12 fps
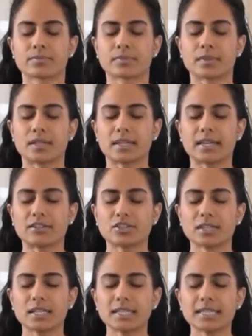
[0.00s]
And again,
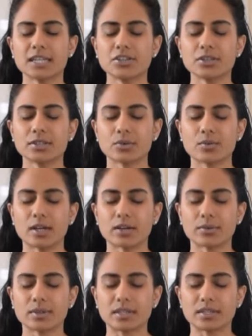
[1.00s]
just continue to
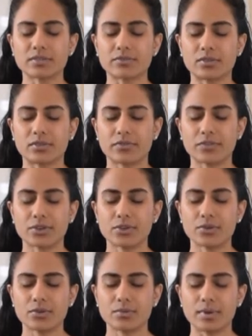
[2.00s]
work with this for a
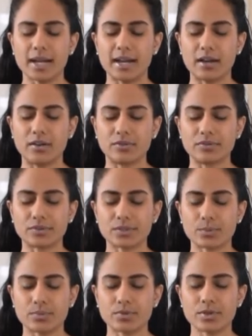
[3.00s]
few
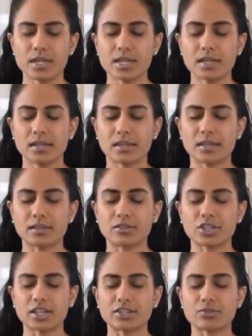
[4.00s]
rounds. Breathing in, the
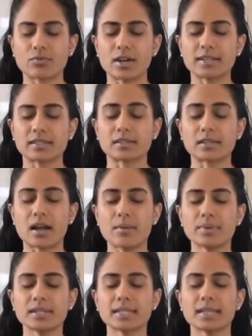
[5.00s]
chest rises
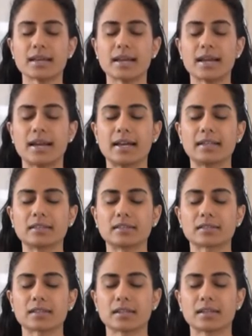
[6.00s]
up into the
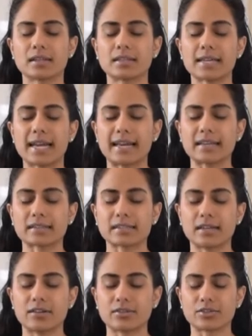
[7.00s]
hands, and
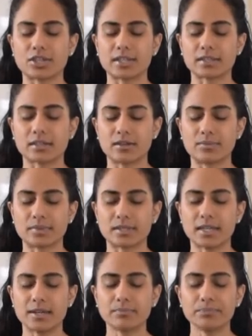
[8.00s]
exhale, the chest comes
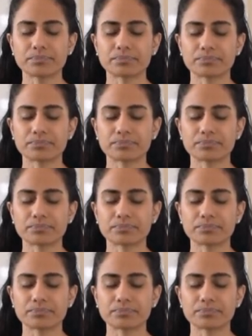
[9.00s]
in.